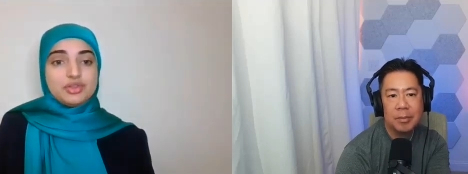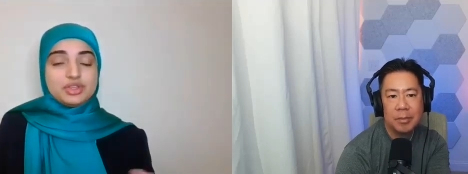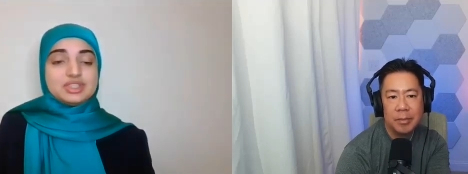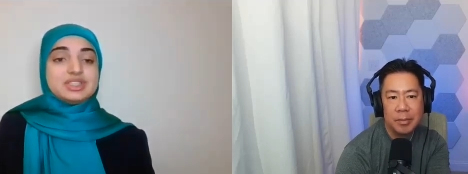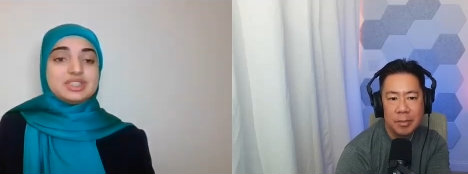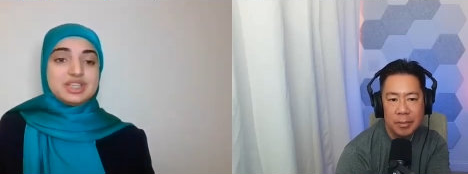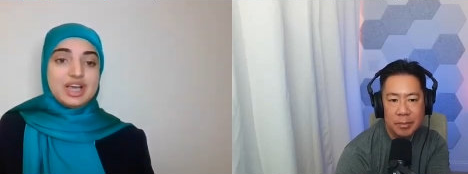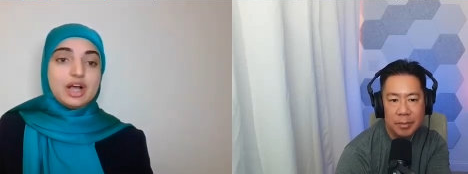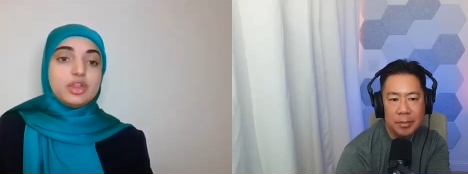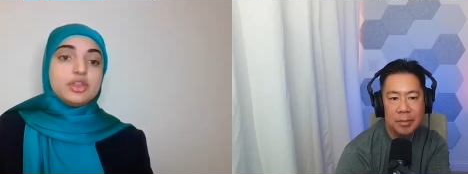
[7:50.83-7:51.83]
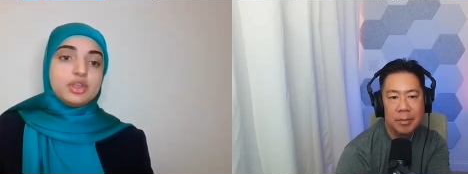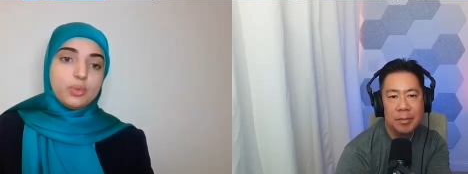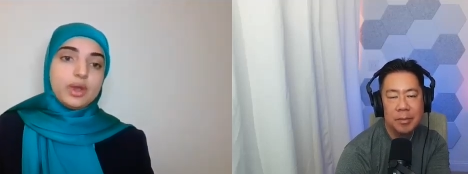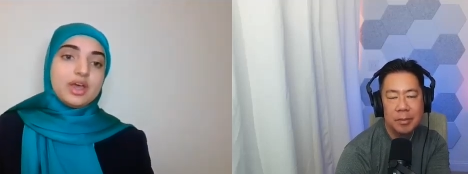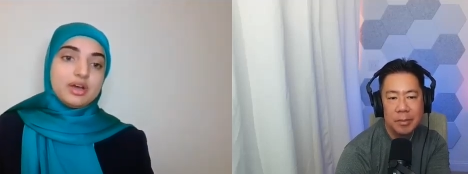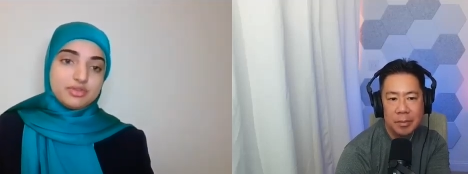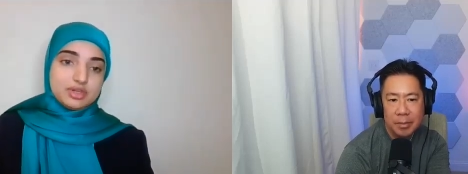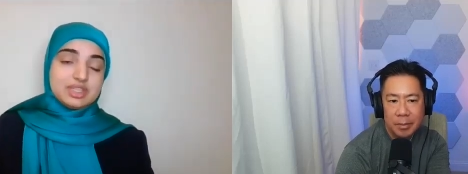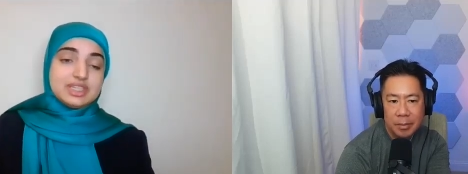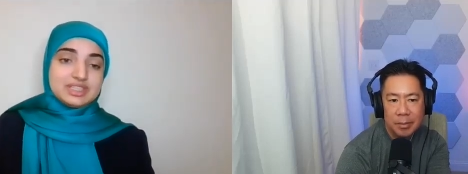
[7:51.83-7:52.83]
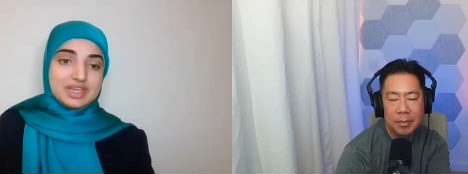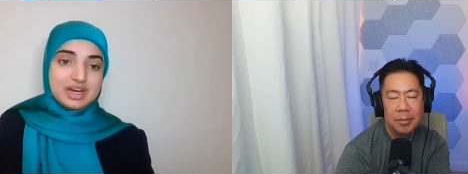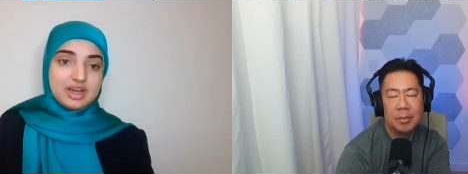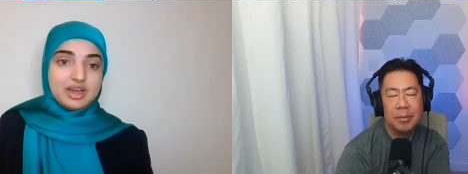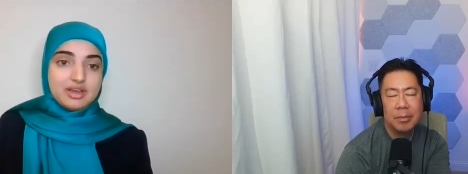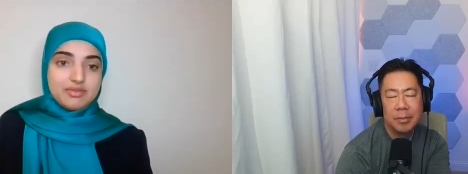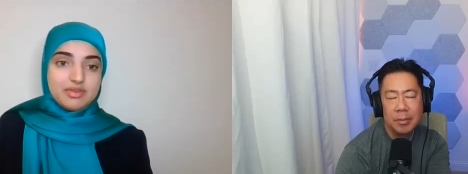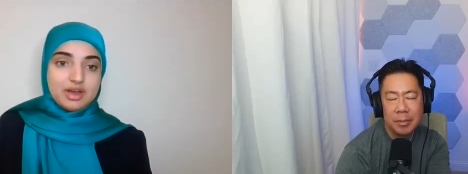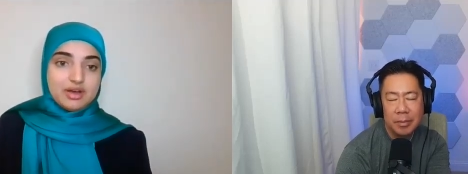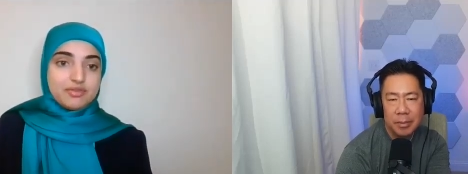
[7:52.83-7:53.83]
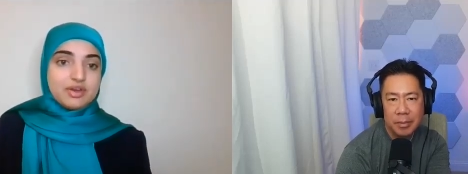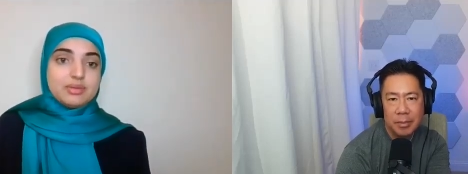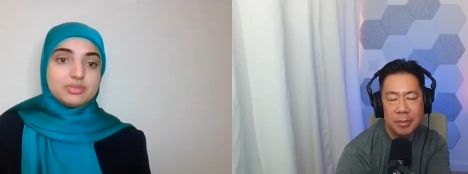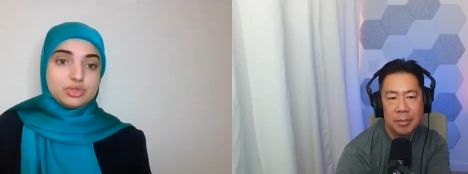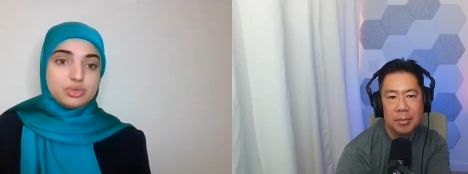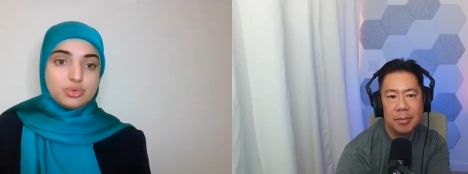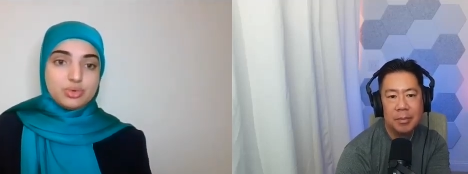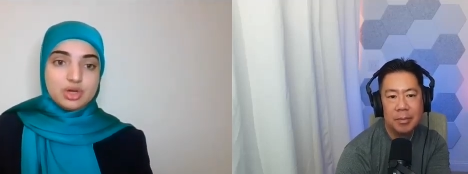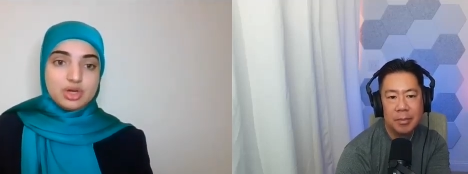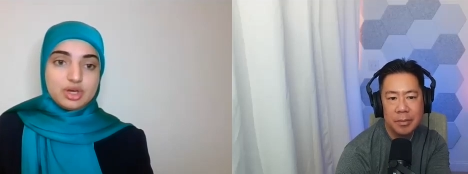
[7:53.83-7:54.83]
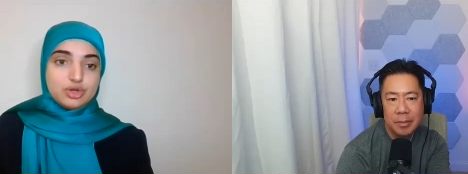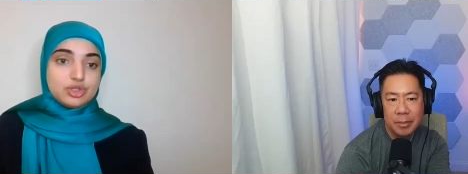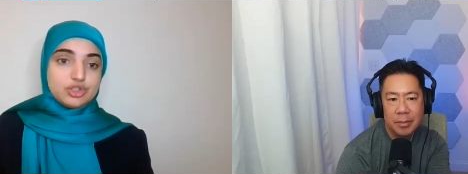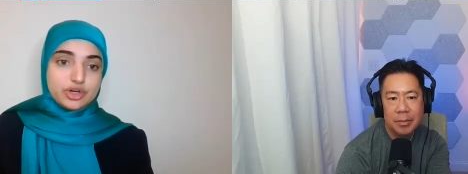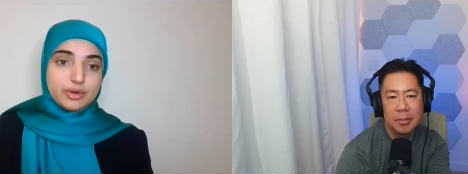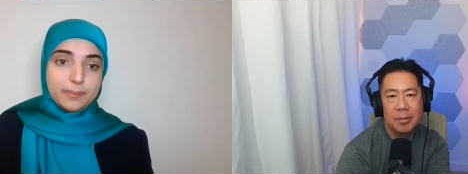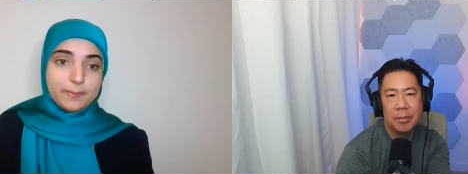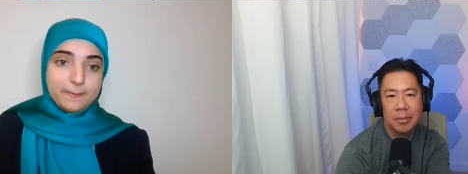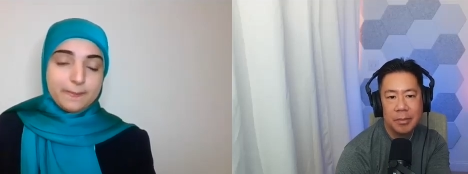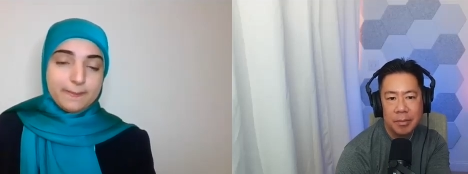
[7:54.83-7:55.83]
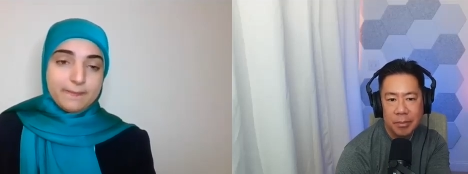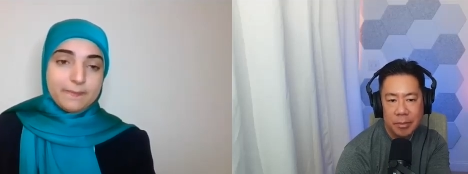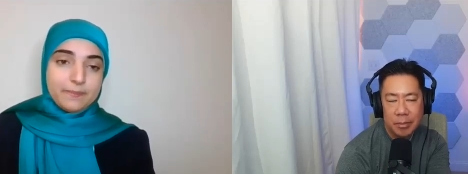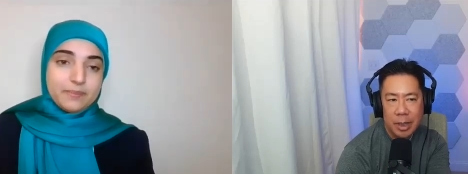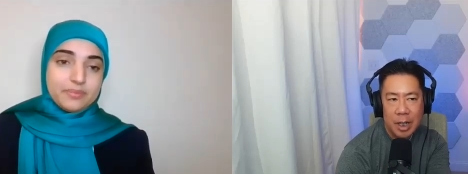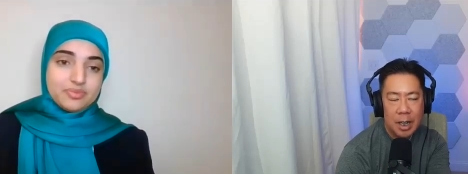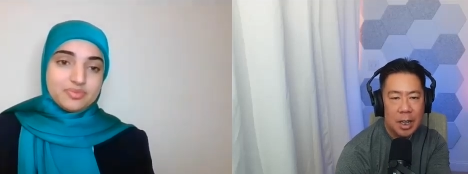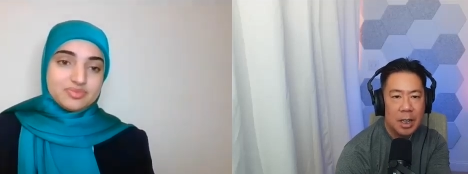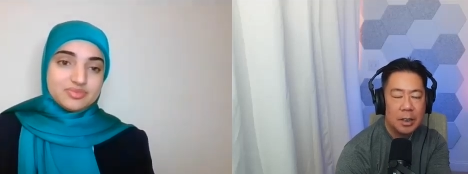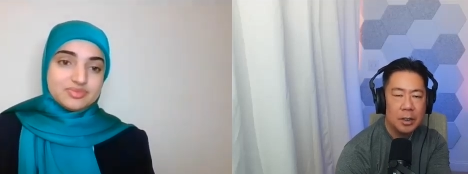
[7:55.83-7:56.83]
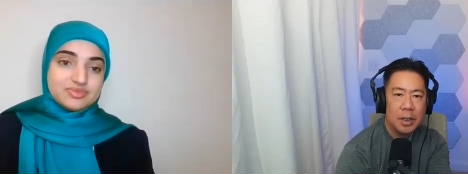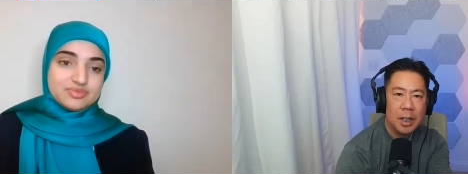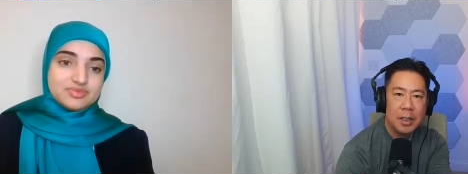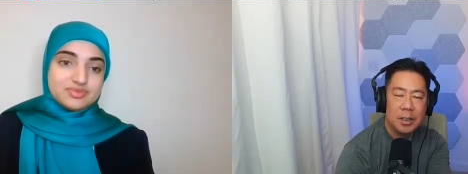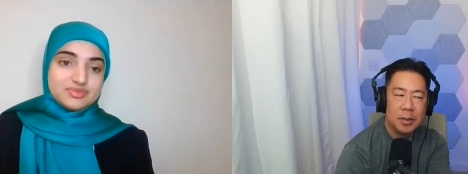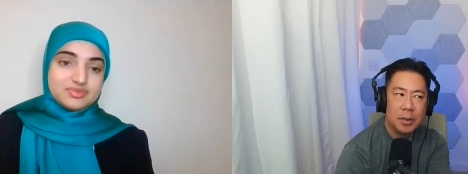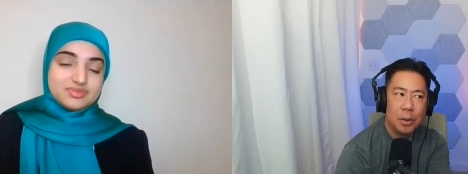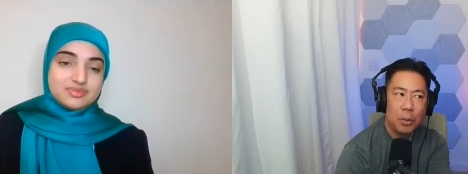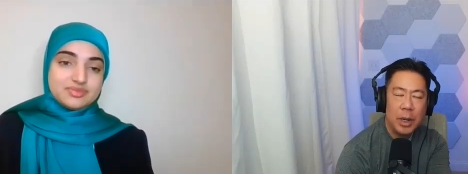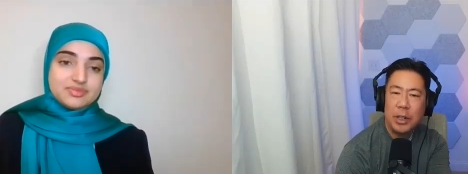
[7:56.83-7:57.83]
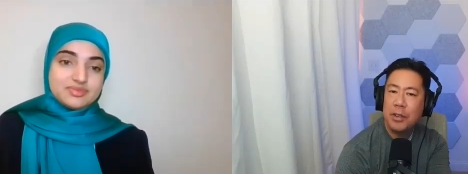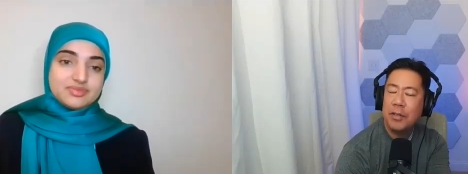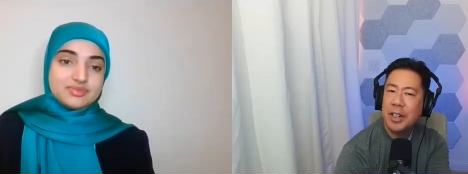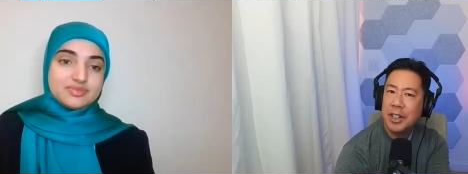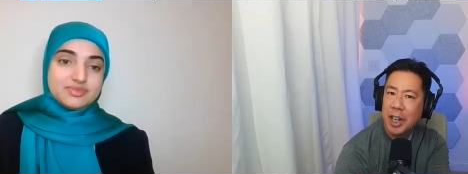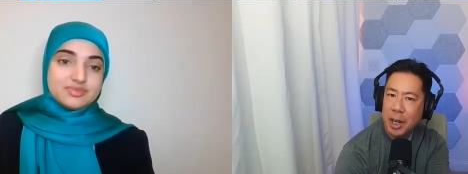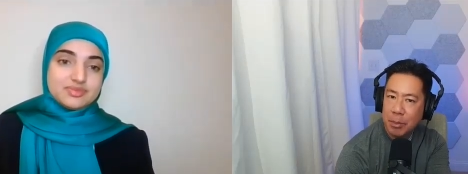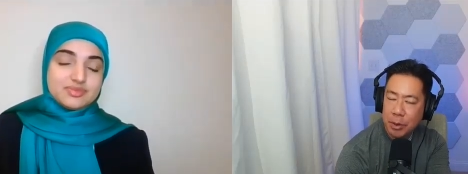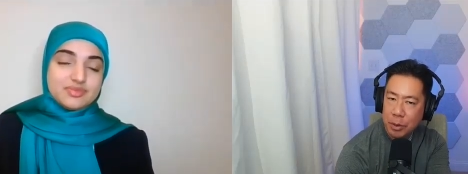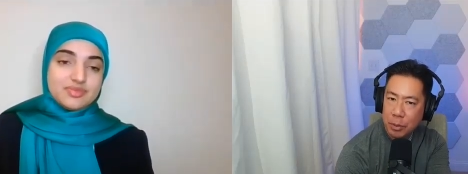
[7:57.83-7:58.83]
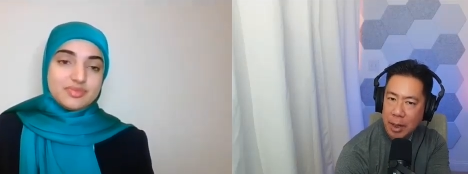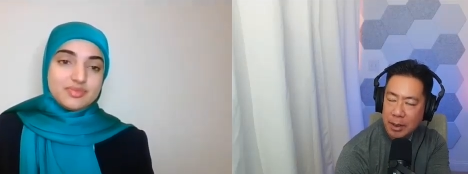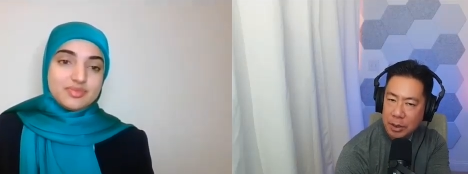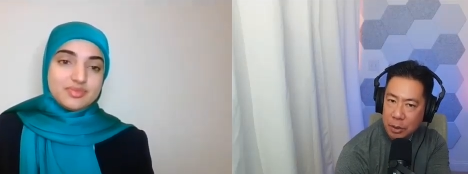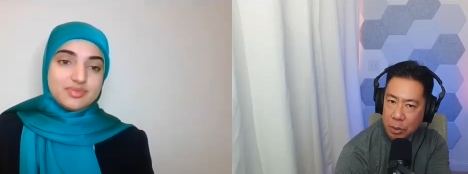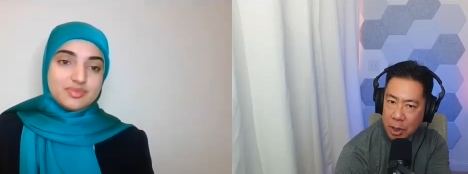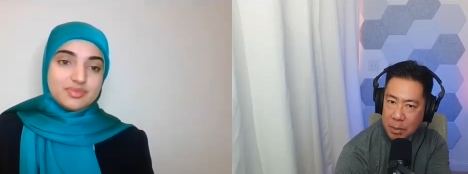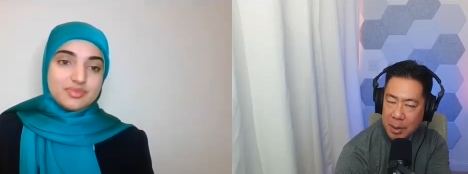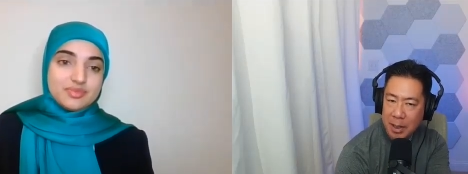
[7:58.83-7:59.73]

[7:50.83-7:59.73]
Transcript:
Speaker 1: uh, this healthy way of release that i uh, have come to nurture
Speaker 2: so tell us when do you find time to write these stories?